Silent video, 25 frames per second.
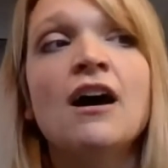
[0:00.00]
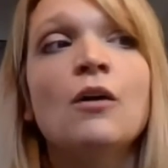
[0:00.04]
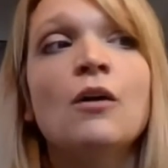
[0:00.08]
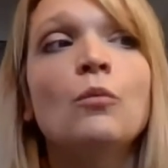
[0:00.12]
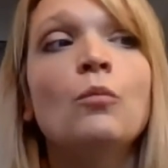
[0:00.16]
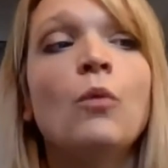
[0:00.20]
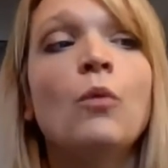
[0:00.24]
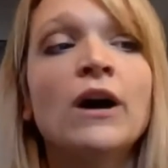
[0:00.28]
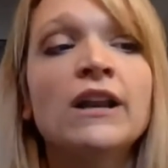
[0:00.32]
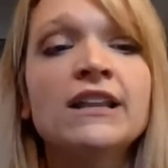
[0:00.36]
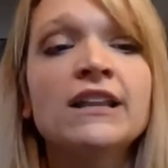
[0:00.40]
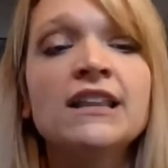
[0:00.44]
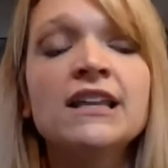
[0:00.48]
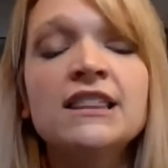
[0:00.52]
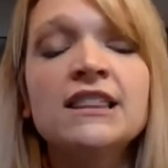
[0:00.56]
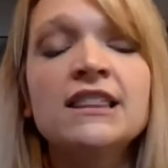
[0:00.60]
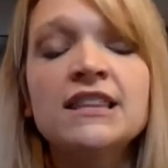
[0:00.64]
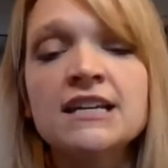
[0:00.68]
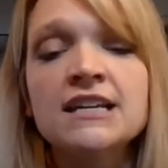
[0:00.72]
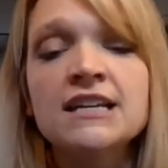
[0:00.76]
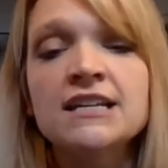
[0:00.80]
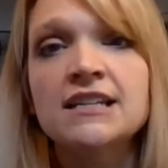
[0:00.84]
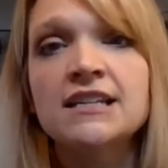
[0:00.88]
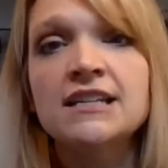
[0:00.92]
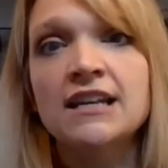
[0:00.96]
One of the
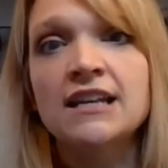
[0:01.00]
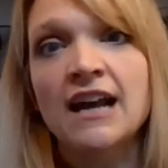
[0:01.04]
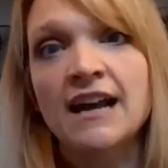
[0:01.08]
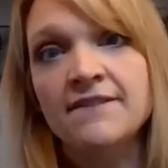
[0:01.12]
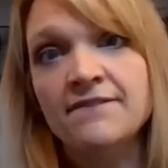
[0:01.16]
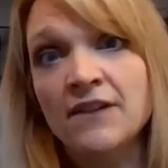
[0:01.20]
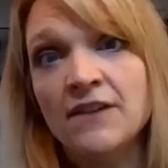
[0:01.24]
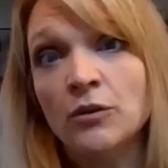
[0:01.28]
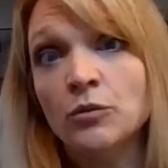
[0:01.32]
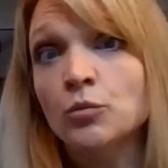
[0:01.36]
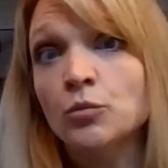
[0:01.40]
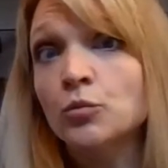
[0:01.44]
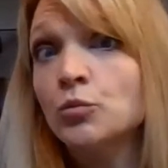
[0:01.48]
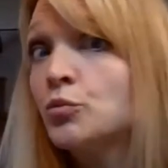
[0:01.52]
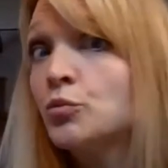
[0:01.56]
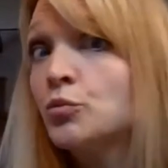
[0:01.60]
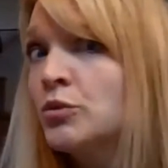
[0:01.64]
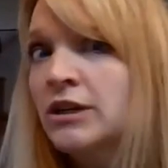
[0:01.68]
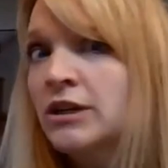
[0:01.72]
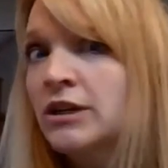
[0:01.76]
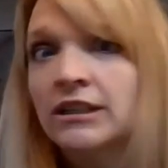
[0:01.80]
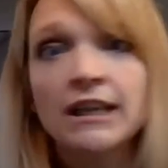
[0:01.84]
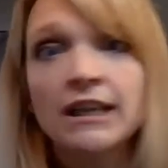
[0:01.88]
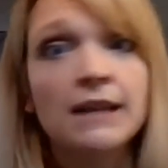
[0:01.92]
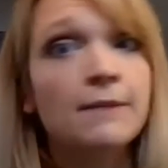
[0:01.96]
things that I found
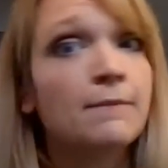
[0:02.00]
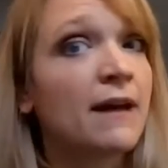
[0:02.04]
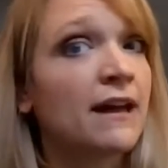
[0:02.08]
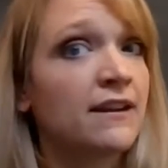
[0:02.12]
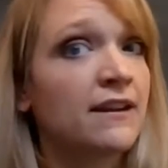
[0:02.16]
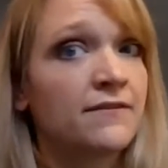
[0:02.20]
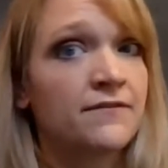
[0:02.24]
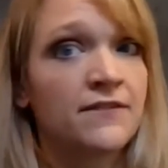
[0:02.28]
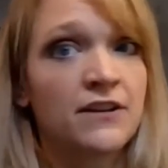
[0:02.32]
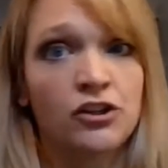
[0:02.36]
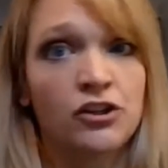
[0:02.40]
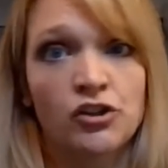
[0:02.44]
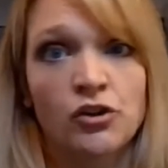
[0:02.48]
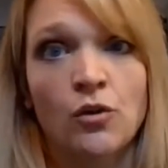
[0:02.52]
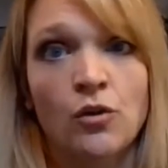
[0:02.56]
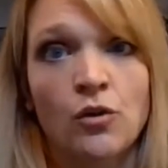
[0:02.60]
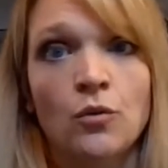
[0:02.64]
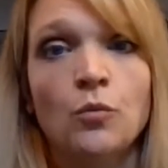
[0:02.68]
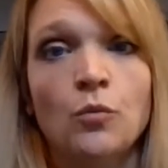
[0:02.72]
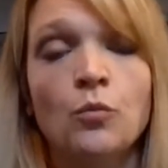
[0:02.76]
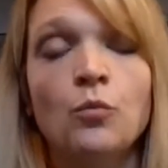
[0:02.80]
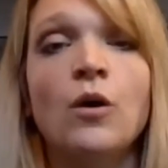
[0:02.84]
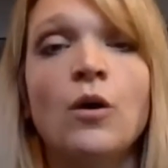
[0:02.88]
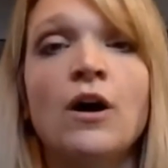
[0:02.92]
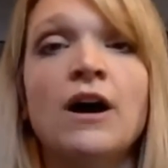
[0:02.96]
really beneficial
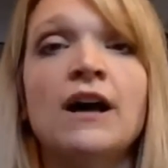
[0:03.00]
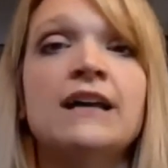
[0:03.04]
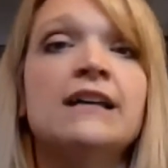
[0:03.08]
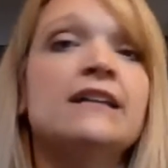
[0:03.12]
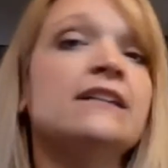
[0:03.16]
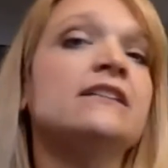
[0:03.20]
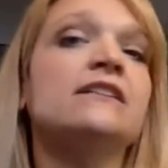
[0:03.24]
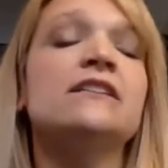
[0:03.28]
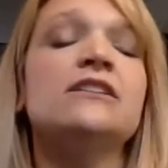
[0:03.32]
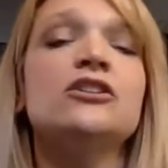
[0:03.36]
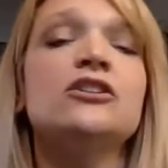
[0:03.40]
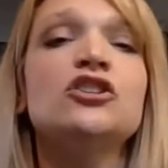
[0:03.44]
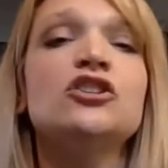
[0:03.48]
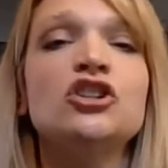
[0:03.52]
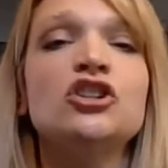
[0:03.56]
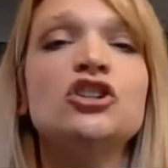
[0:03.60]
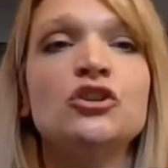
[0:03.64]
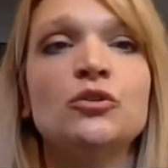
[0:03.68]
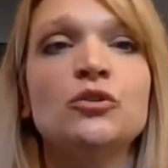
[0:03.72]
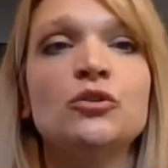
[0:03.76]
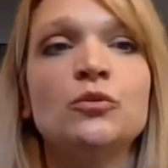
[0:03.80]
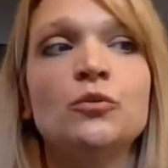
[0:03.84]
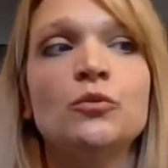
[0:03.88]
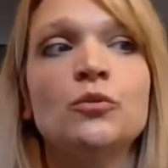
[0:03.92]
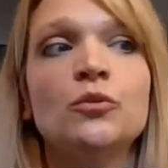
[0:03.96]
was
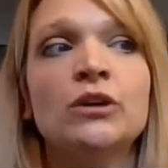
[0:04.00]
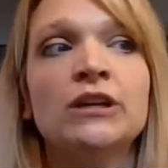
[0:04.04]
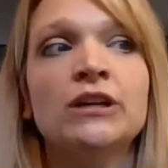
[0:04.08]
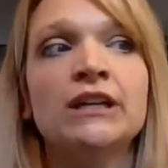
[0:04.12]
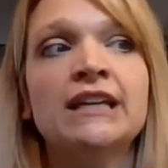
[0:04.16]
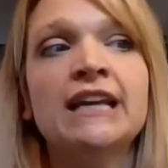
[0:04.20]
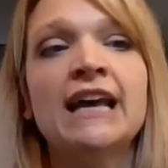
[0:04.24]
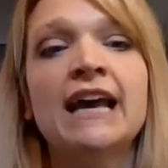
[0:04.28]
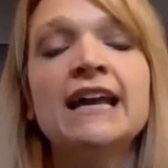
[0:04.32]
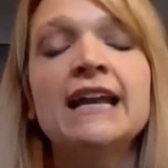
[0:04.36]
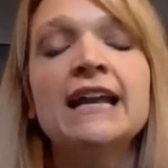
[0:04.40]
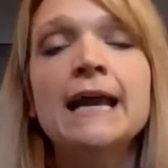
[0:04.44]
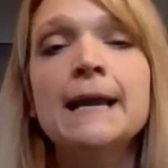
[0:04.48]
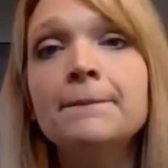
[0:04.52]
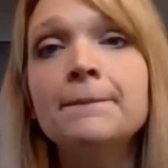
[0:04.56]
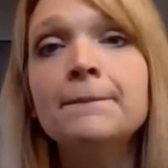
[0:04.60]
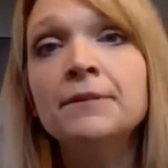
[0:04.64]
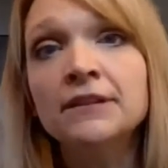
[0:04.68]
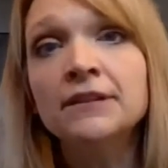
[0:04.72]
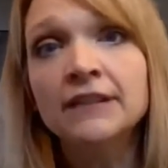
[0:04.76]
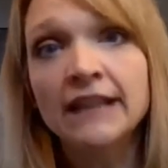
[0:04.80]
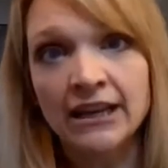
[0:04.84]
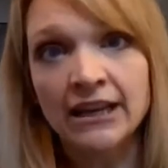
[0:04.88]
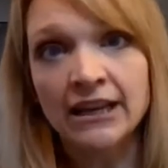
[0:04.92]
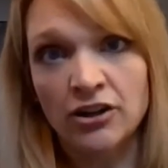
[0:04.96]
to get a
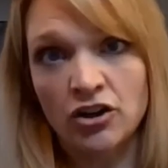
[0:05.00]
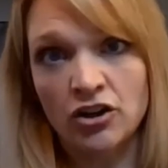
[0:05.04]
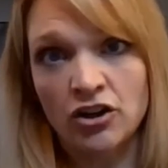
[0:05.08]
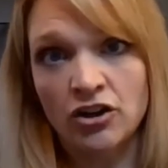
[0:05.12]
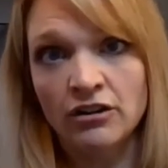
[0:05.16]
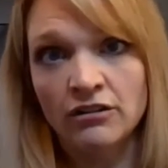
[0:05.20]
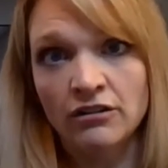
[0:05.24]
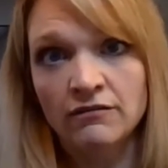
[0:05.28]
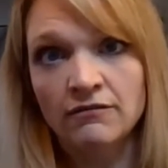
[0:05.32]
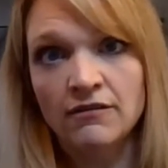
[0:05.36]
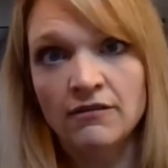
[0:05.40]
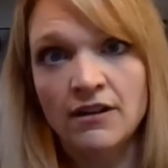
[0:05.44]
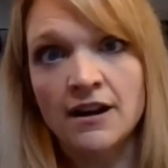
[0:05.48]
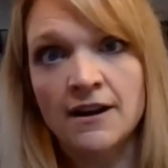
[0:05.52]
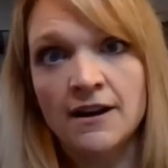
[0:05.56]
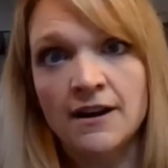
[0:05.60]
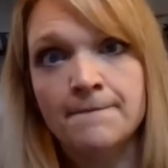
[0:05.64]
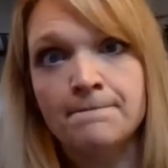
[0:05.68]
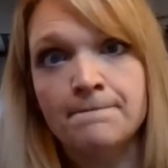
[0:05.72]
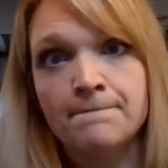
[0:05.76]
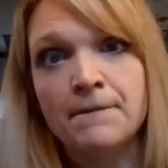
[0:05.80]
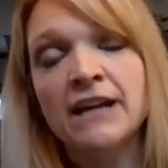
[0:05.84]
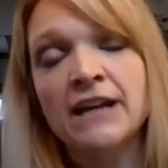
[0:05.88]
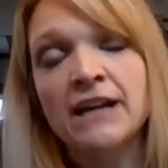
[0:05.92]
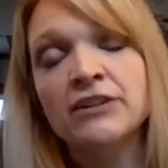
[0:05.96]
planner.
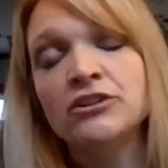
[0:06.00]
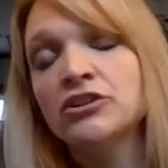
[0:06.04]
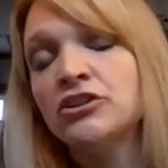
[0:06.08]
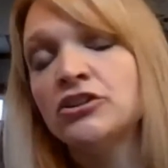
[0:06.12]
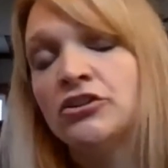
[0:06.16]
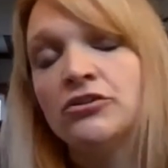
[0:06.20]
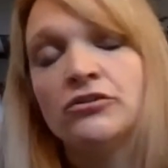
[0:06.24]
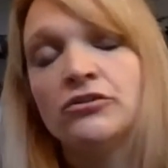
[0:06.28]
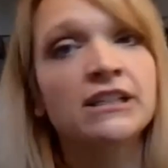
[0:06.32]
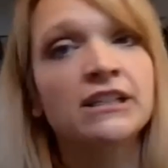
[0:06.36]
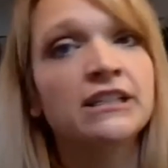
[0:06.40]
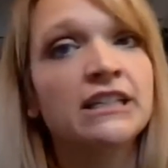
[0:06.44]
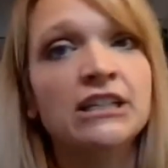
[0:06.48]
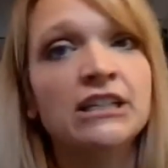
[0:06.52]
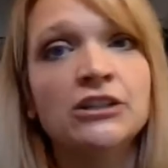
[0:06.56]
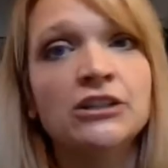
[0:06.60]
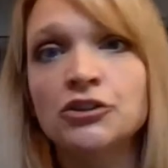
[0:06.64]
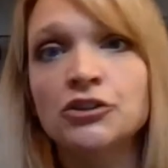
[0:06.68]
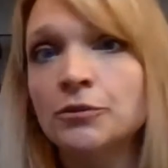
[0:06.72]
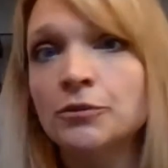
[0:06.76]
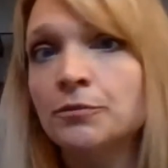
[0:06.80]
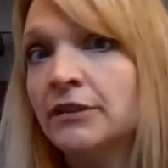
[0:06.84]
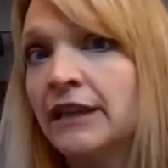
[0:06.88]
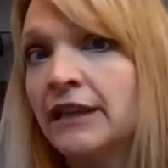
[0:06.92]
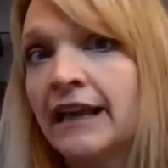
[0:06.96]
Um, I just used a
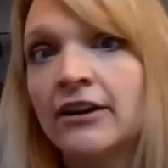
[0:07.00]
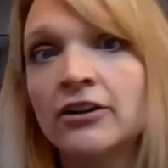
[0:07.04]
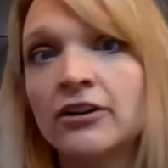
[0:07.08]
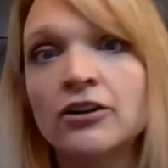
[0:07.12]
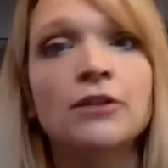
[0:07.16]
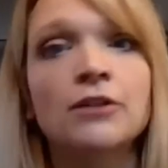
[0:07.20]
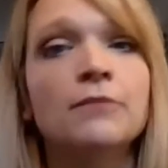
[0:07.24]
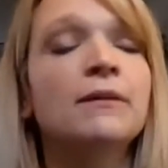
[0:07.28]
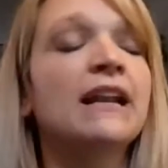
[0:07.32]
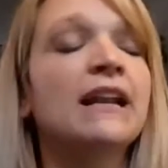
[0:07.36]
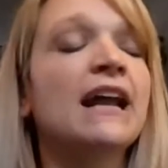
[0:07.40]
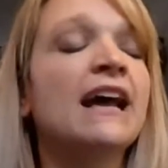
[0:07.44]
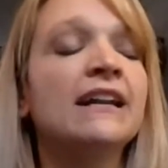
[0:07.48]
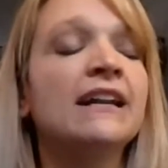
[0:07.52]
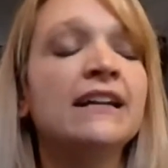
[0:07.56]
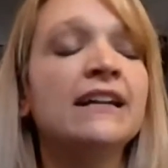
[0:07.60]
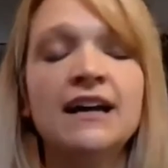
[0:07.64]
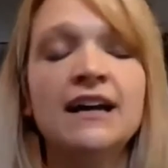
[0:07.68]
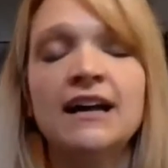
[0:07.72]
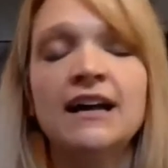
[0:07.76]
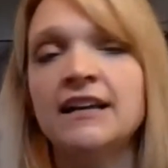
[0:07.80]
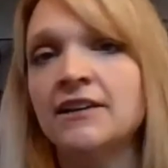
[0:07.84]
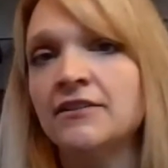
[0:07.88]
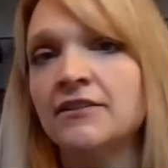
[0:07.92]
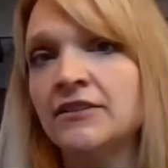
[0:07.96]
teacher planner, but any
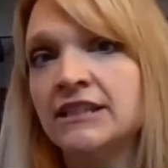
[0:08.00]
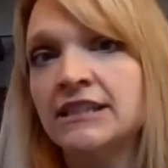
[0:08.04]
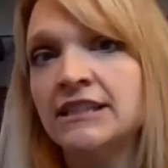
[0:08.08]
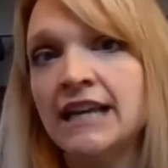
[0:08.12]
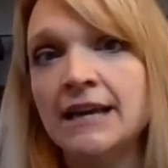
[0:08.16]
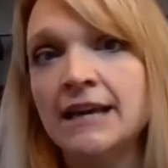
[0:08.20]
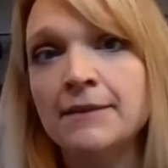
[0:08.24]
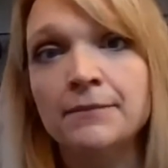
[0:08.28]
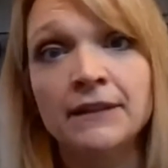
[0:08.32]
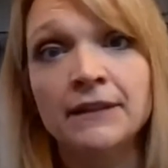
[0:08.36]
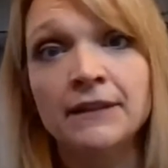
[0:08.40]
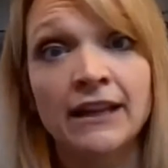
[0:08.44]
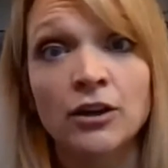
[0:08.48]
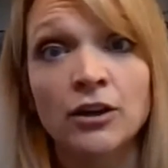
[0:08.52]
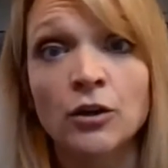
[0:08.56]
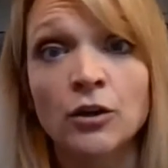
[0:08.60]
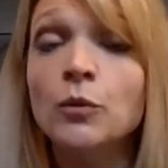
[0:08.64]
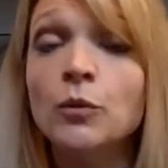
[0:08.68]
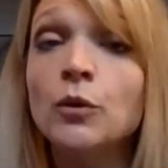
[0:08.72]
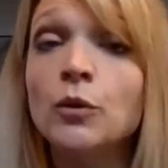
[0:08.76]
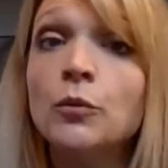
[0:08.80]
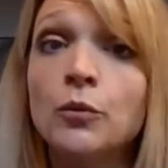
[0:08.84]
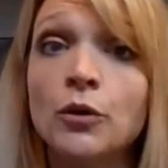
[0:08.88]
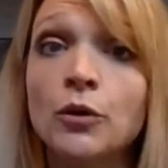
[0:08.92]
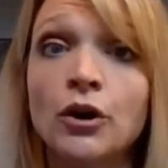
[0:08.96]
kind of a day planner
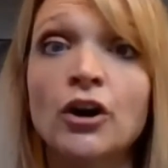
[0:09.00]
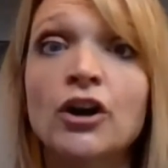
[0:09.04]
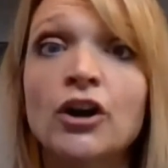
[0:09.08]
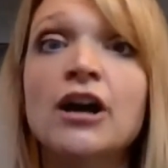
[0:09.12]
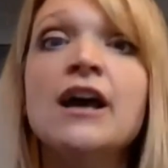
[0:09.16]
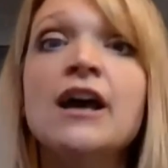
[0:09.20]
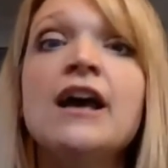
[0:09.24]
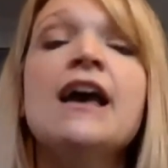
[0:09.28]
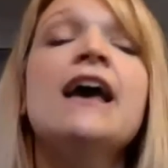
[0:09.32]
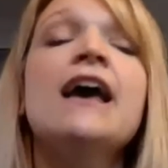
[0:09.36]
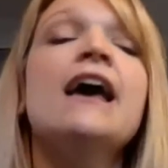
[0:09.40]
will work.